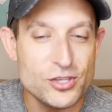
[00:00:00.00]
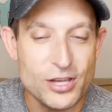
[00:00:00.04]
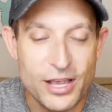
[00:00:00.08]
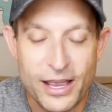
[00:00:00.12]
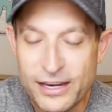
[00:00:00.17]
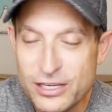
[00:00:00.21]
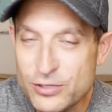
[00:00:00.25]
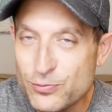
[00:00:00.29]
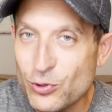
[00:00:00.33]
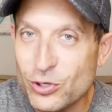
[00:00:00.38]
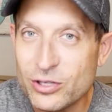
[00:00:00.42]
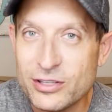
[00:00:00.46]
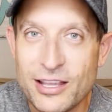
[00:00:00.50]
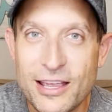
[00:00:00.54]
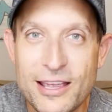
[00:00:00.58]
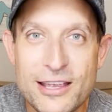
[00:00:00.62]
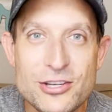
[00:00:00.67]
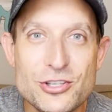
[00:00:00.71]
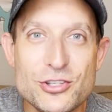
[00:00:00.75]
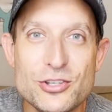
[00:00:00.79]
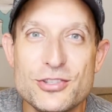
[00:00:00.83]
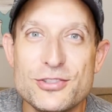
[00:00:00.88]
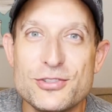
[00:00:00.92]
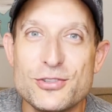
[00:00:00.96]

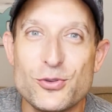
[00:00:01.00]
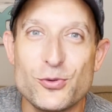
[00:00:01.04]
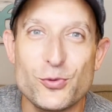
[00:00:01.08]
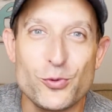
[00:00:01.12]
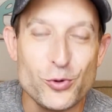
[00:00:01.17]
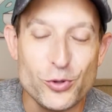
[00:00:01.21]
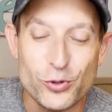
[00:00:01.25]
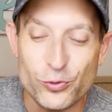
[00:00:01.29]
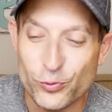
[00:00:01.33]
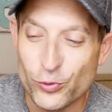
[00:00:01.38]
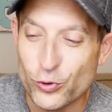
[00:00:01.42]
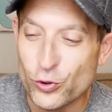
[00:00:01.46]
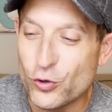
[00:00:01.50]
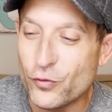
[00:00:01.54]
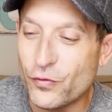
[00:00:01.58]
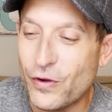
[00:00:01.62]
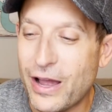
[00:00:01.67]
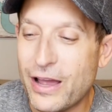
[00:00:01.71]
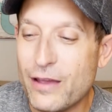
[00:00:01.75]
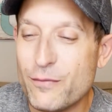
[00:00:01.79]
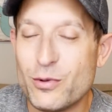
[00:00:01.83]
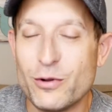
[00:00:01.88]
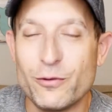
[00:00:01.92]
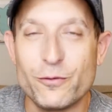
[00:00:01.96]
expectations through the roof.
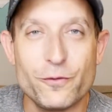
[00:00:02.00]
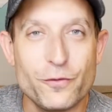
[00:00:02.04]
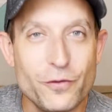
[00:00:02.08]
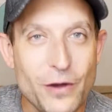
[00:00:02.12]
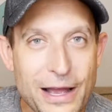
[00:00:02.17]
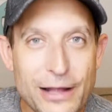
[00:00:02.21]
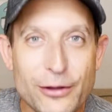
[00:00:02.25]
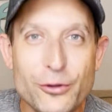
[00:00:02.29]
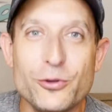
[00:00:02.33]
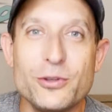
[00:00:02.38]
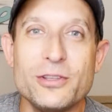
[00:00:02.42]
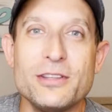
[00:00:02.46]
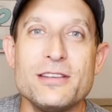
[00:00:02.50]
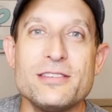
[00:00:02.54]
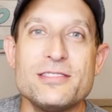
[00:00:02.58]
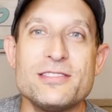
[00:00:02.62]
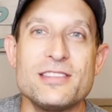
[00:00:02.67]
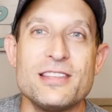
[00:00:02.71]
I've been following this